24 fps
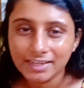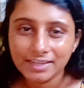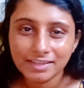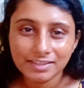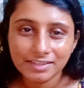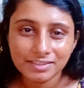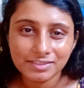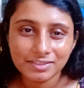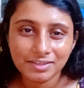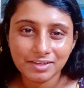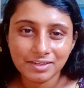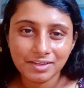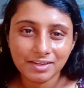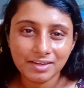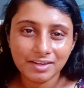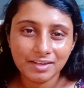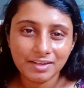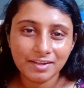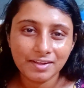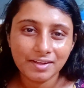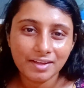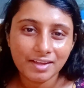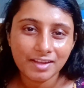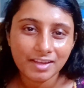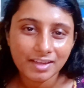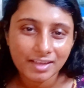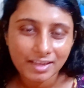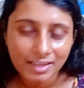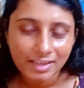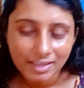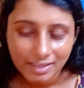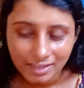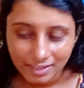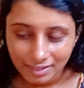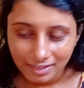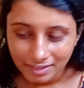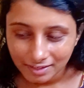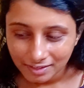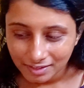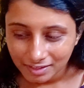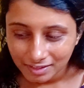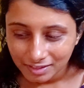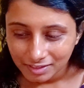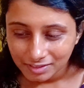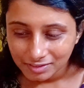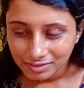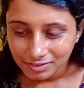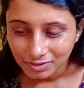sorry.
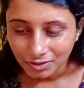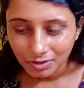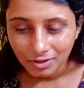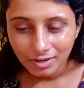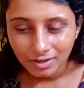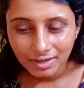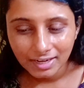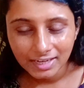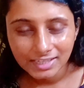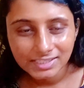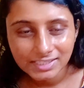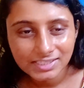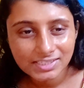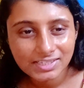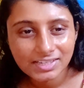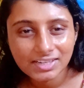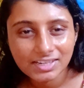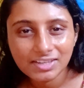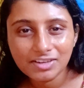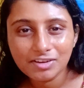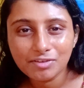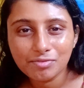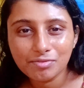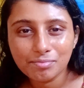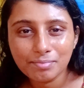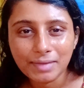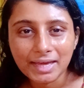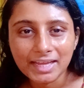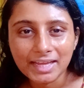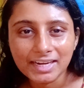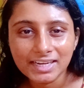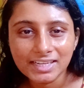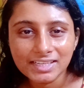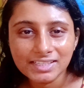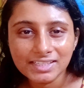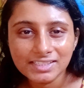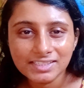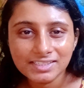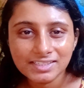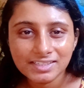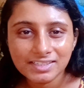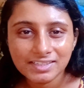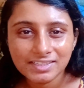So, or red string of marriage.